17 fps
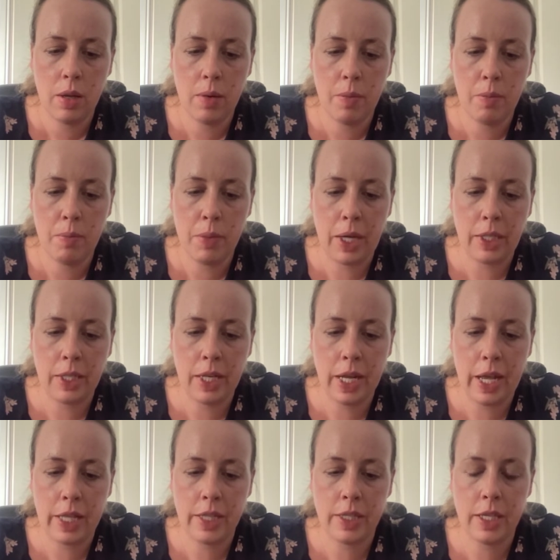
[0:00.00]

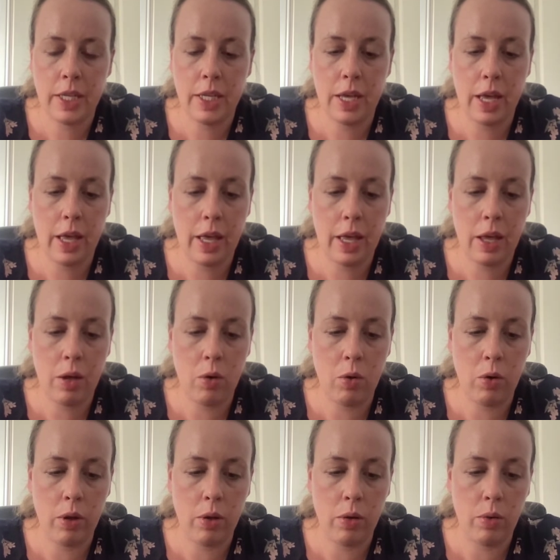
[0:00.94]
Manchetti hair
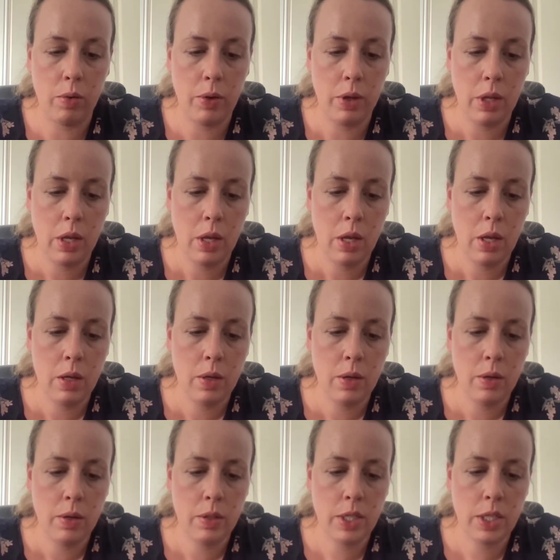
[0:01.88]
oil.
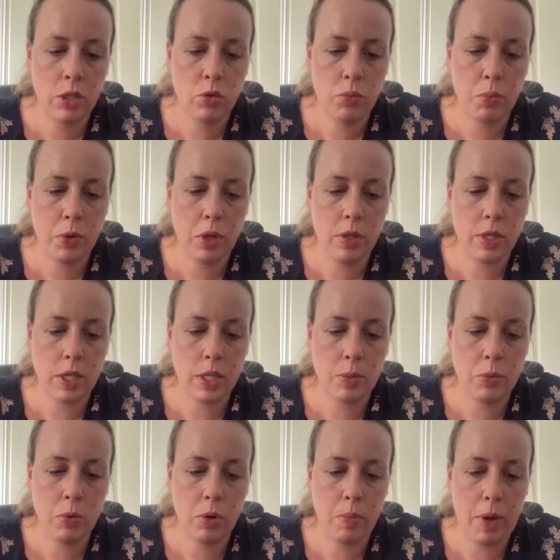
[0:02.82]
Distributes a
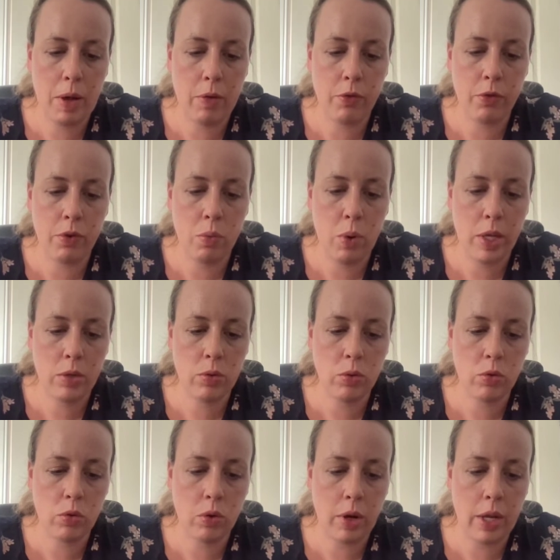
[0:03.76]
small amount through wet
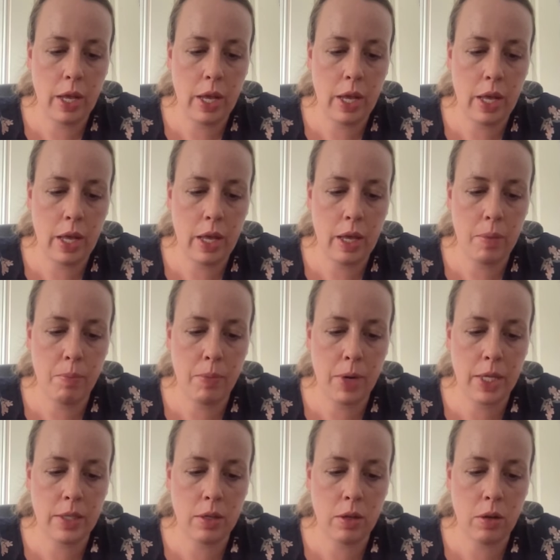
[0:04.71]
or dry hair,
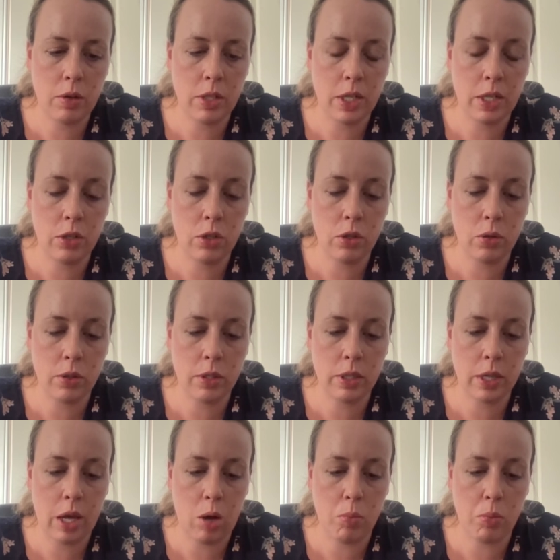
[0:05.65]
massage into your
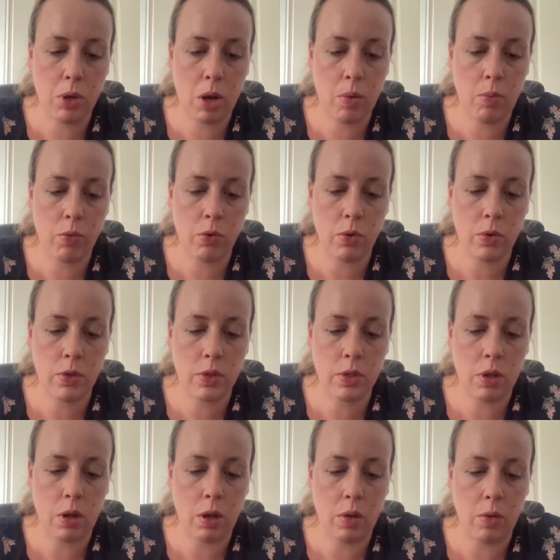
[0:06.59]
scalp, comb through in
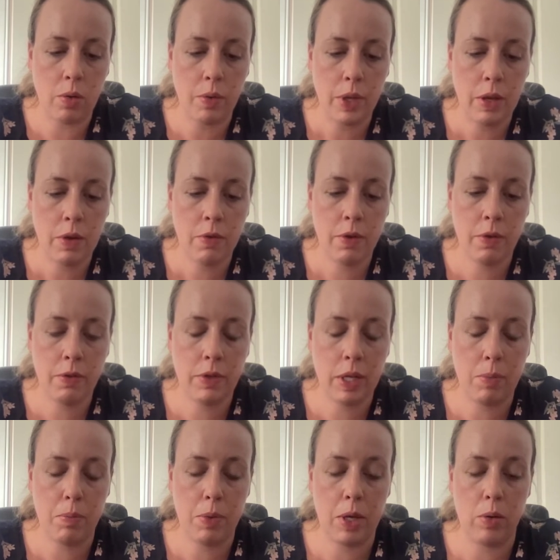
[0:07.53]
style.
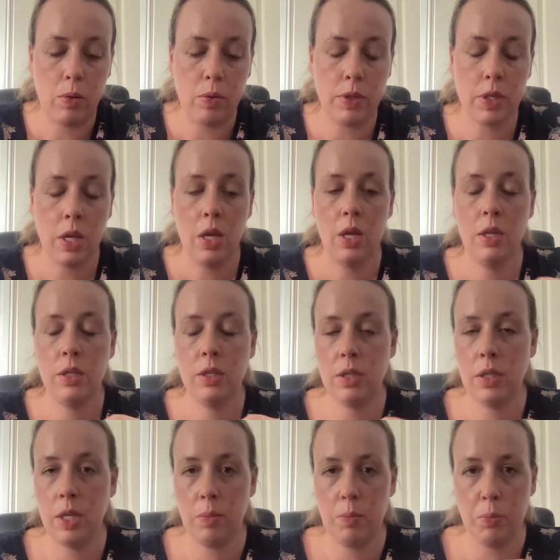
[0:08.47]
15 mils.
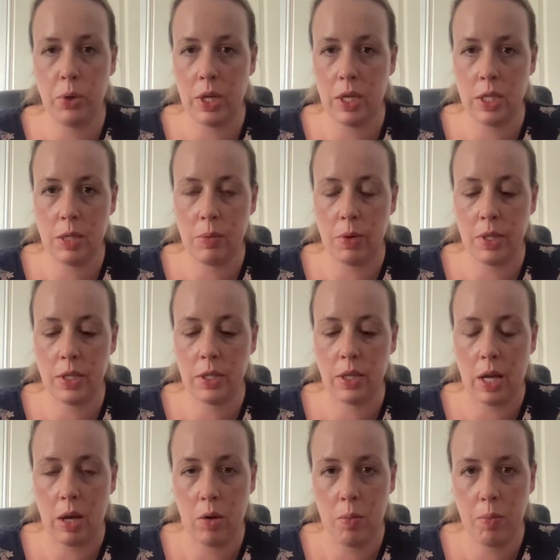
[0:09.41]
Didn't put it into my
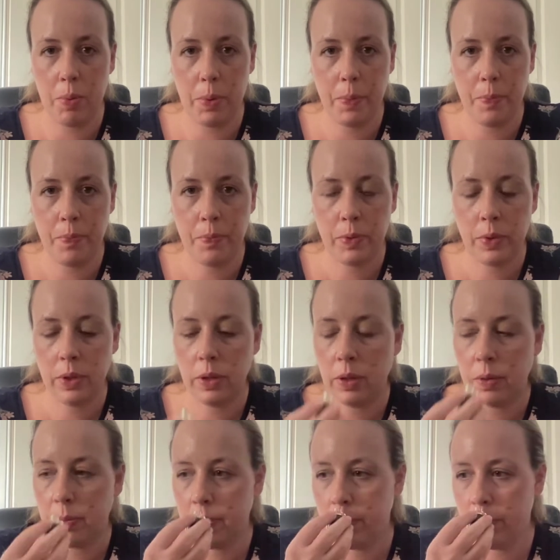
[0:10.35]
scalp.
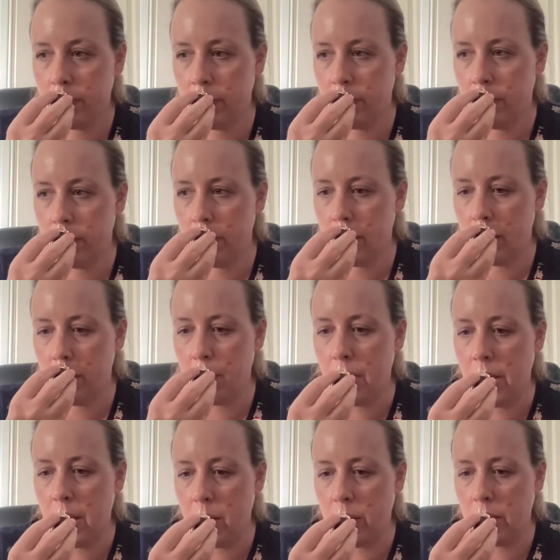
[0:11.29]
My
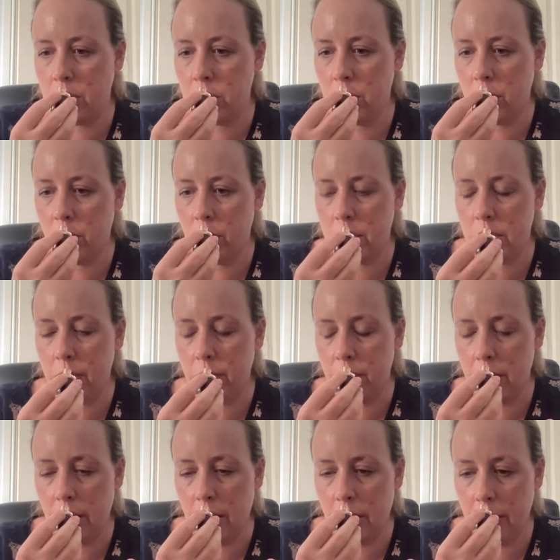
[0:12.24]
hair would get too greasy
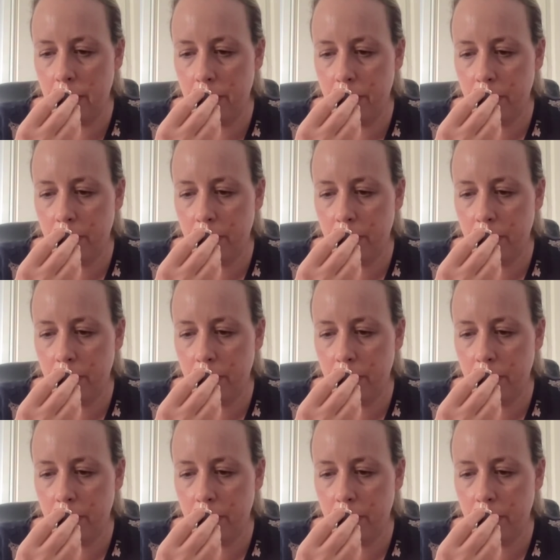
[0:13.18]
for that.